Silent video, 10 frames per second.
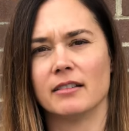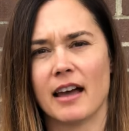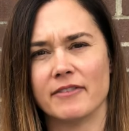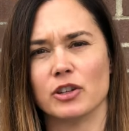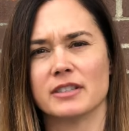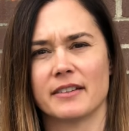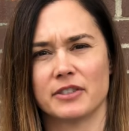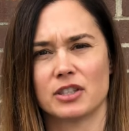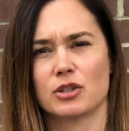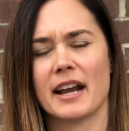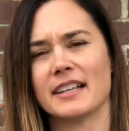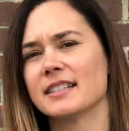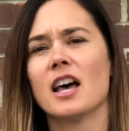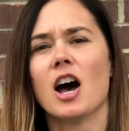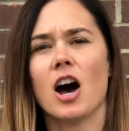levels of
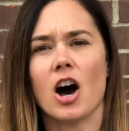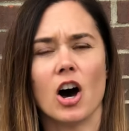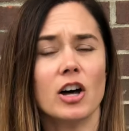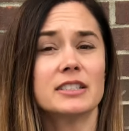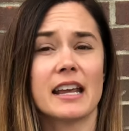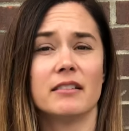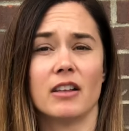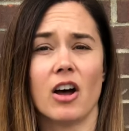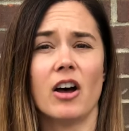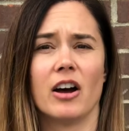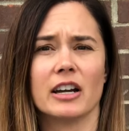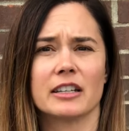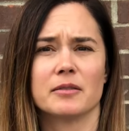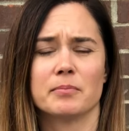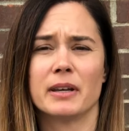stress all day long,
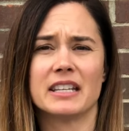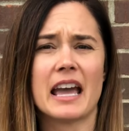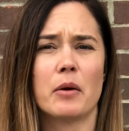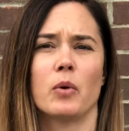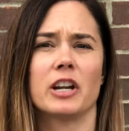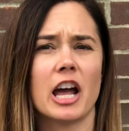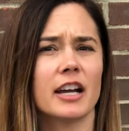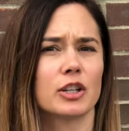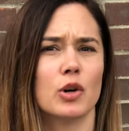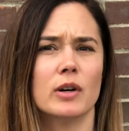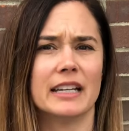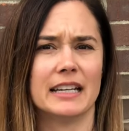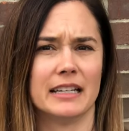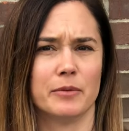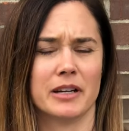but yet we're not going
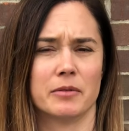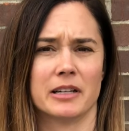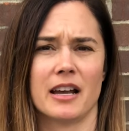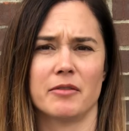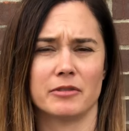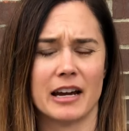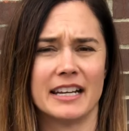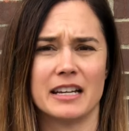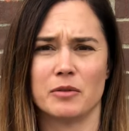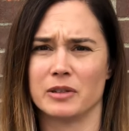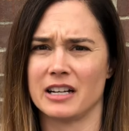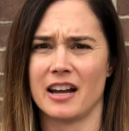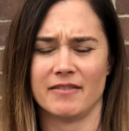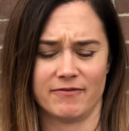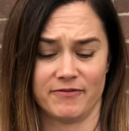anywhere. We're not running, we're
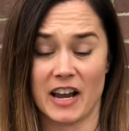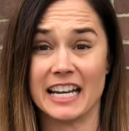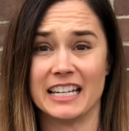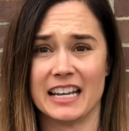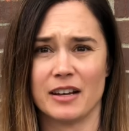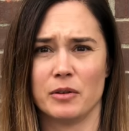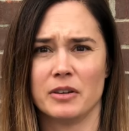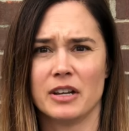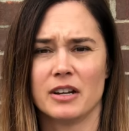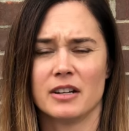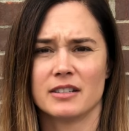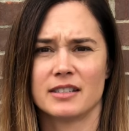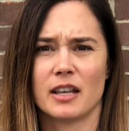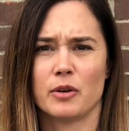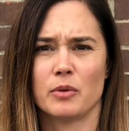not fighting.
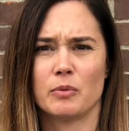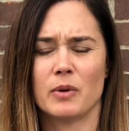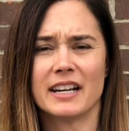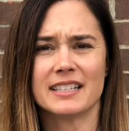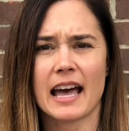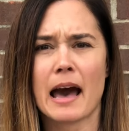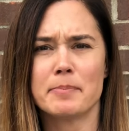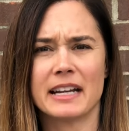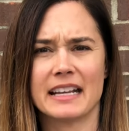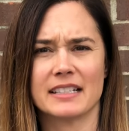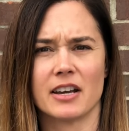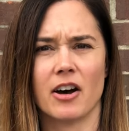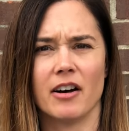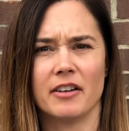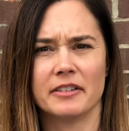So what is happening to
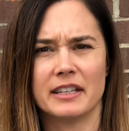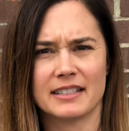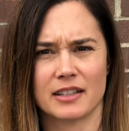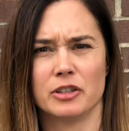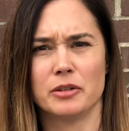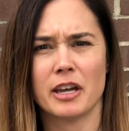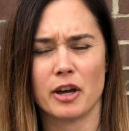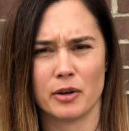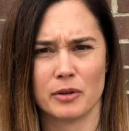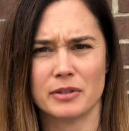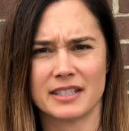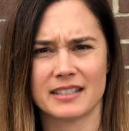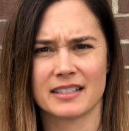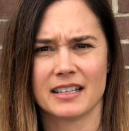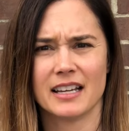all this
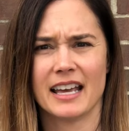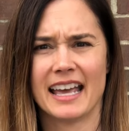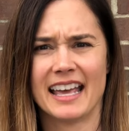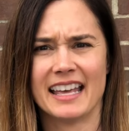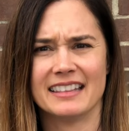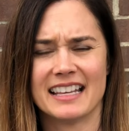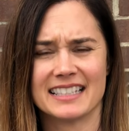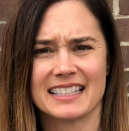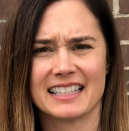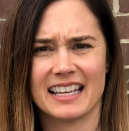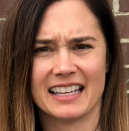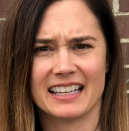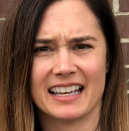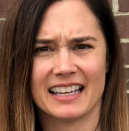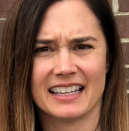glucose that's
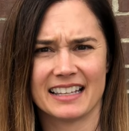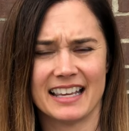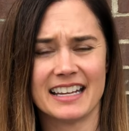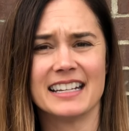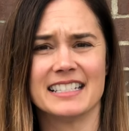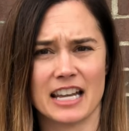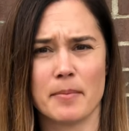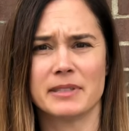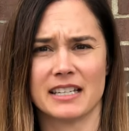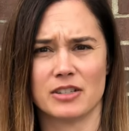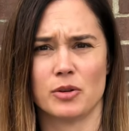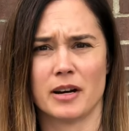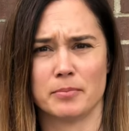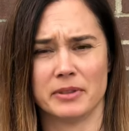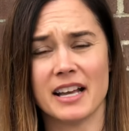getting dumped into
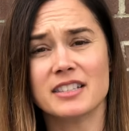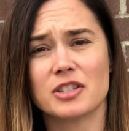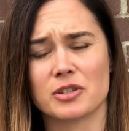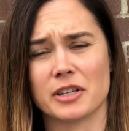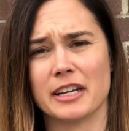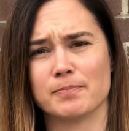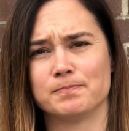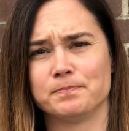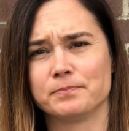our bloodstream?